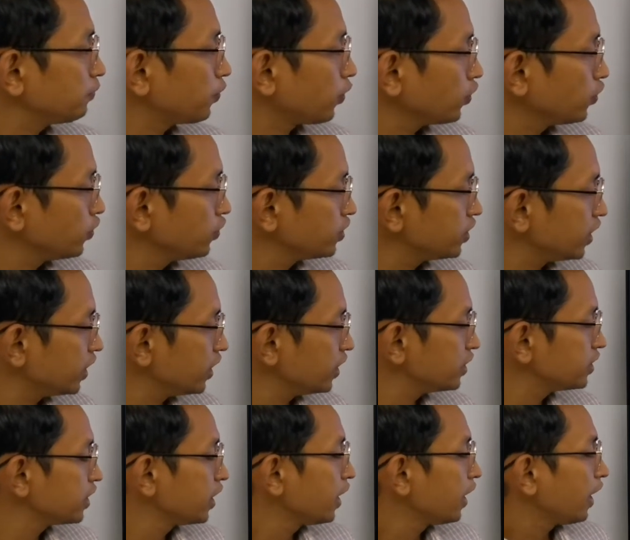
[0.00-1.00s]

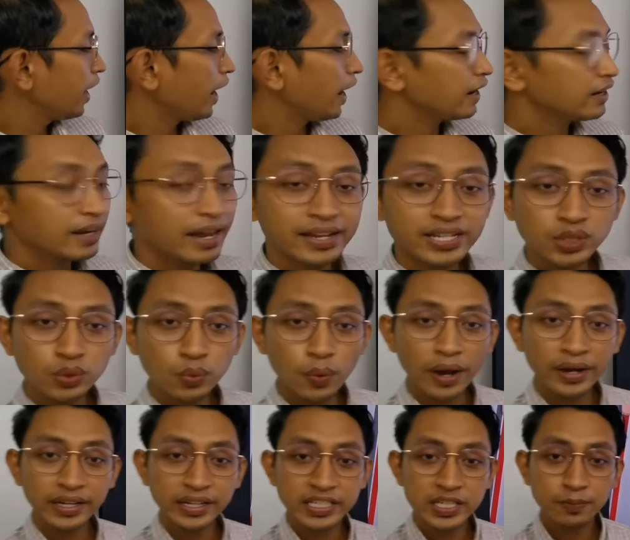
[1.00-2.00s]
producers. And next
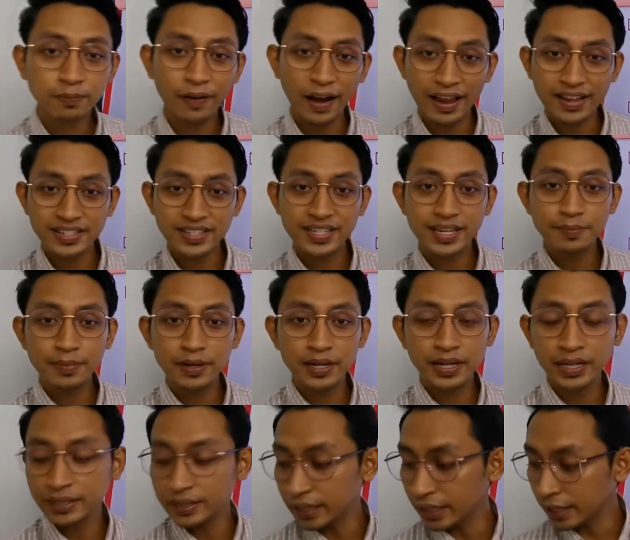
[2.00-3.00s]
one is
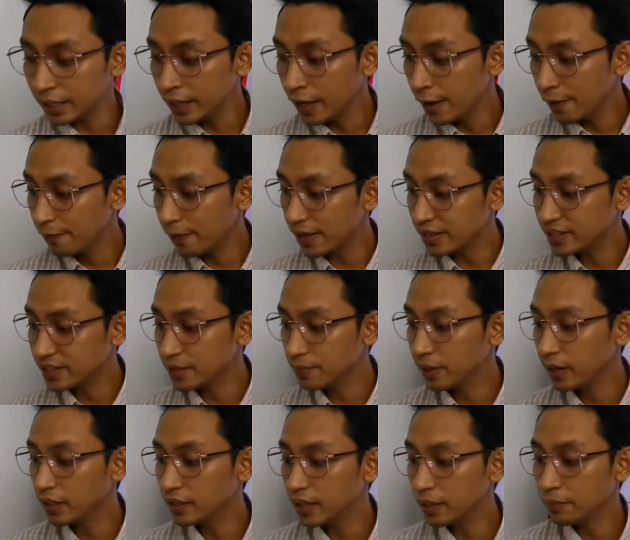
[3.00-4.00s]
flexibility.
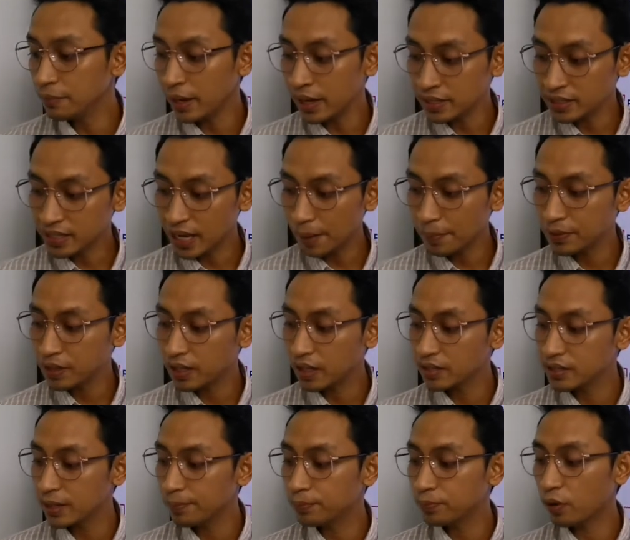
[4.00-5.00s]
Flexibility means
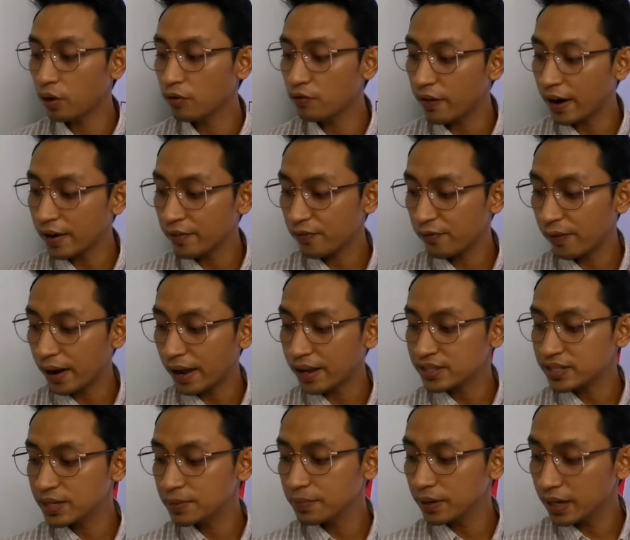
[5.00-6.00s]
capitalism provide
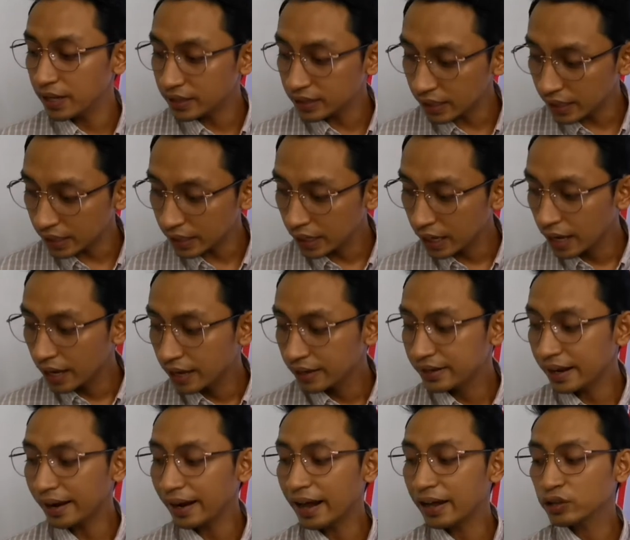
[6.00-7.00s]
flexibility
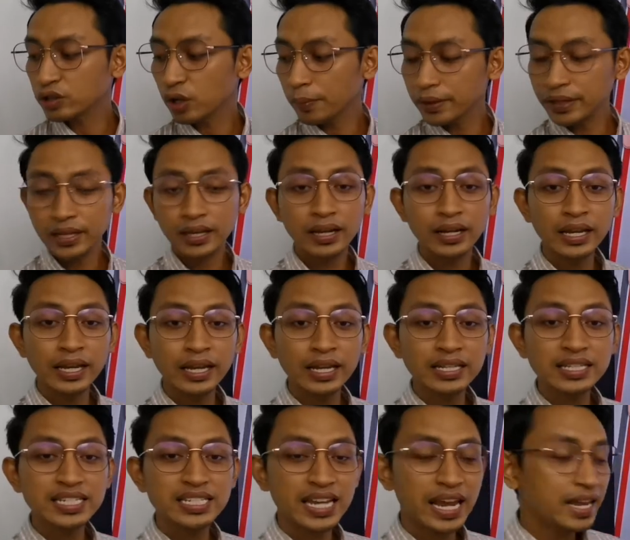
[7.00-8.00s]
that
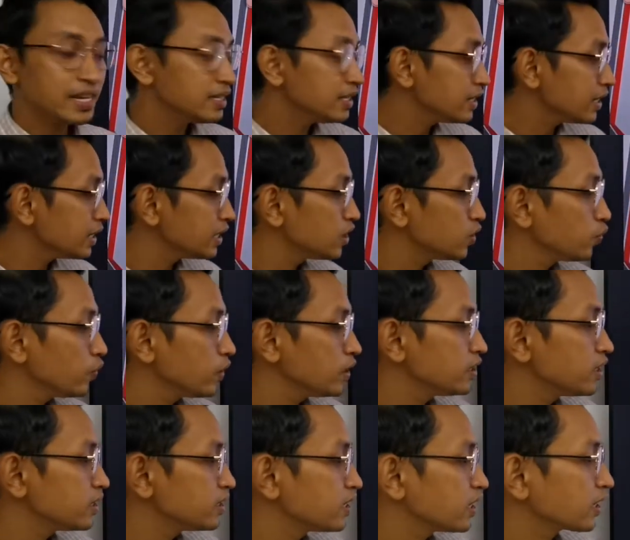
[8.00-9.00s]
automatically changes
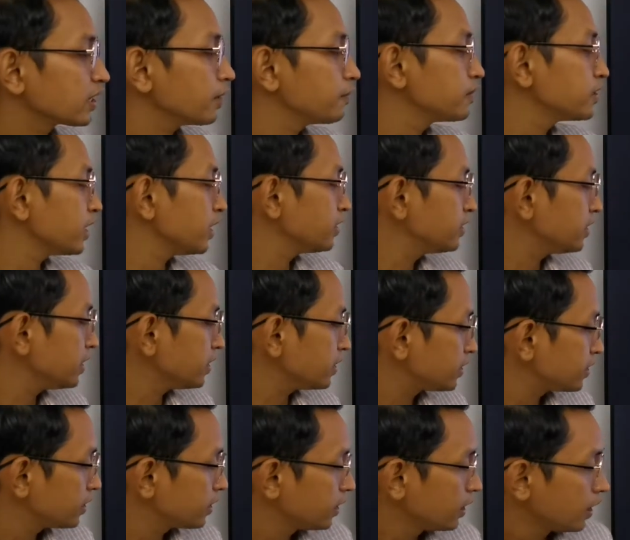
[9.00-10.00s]
with the
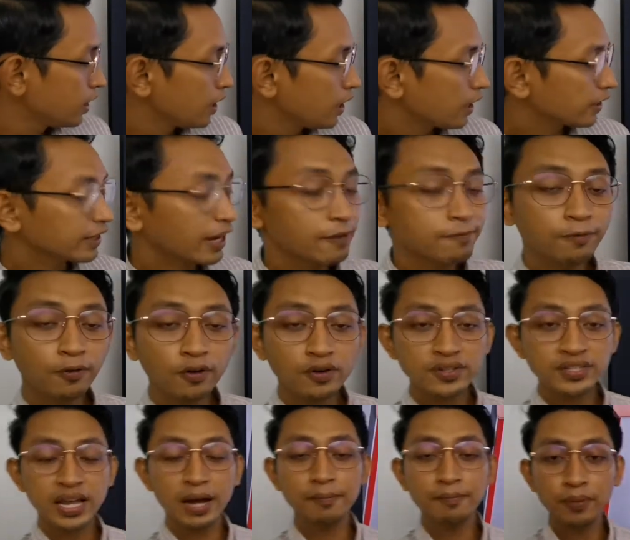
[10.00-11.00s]
circumstances. Okay, for
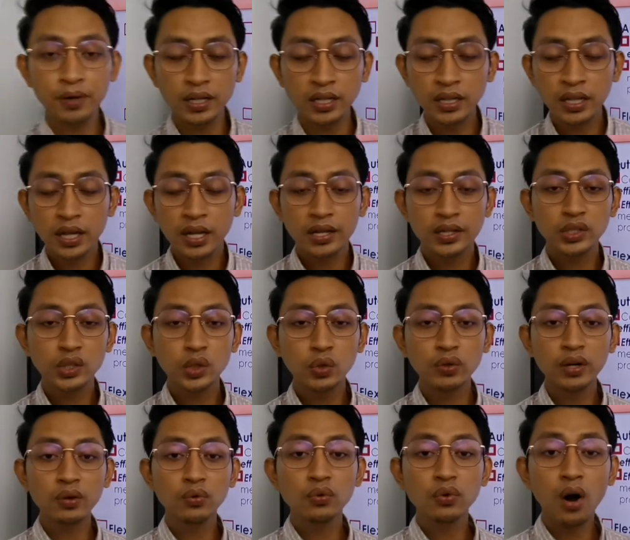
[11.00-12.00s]
example,
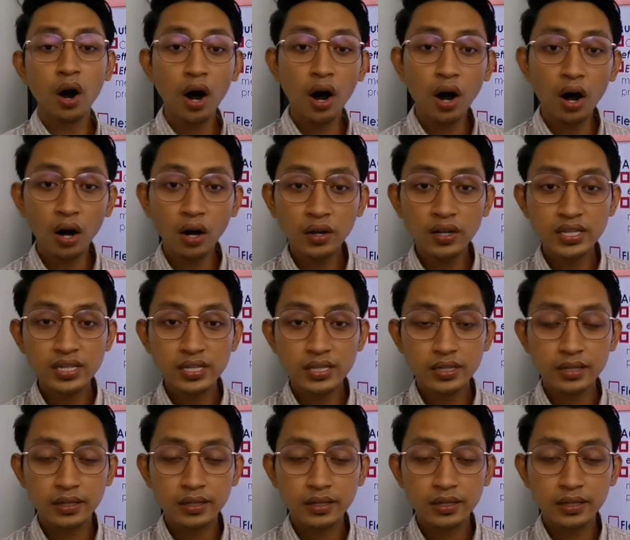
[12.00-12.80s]
during war